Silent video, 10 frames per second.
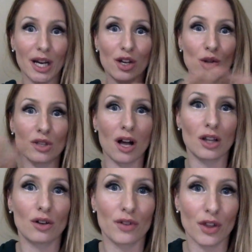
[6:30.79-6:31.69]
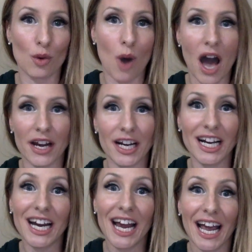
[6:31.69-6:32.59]
it goes all over the
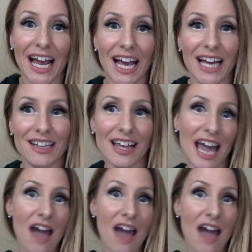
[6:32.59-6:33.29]
water and like